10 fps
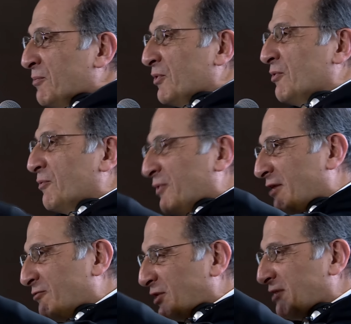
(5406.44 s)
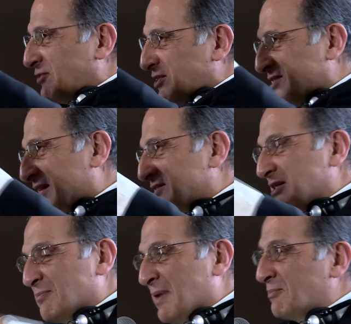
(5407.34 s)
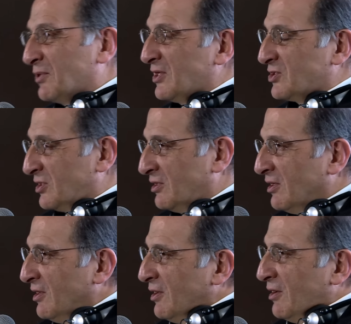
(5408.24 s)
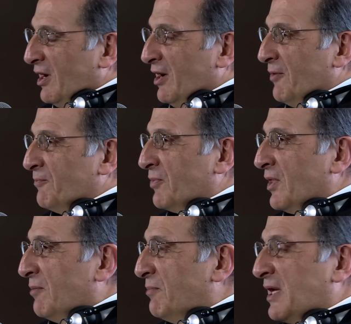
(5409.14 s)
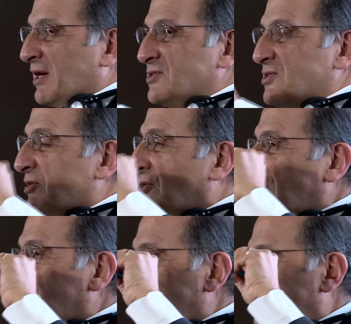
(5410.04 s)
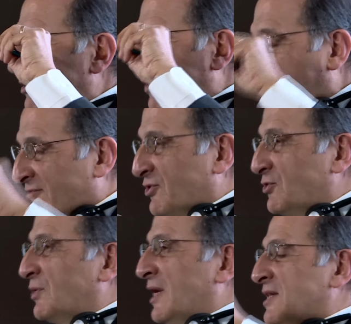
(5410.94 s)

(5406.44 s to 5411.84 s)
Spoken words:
number or whatever, given the size of the population, because you have to do